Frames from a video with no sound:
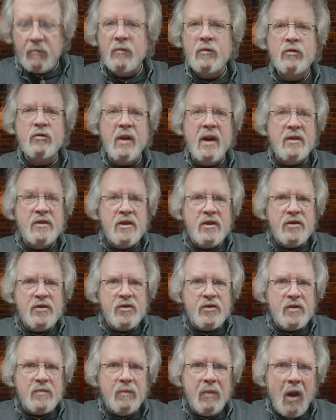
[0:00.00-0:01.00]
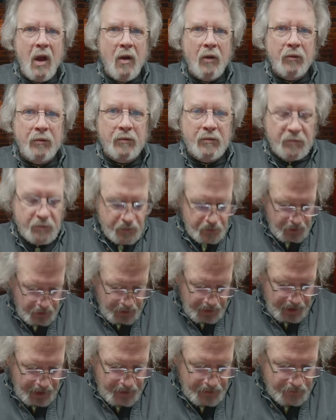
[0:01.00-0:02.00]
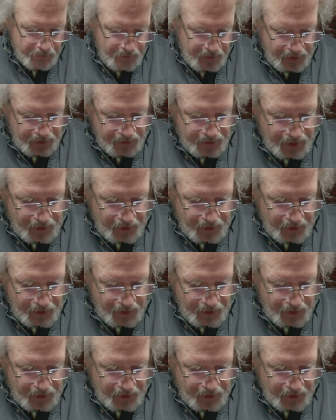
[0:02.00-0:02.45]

transistor's blown, okay? Because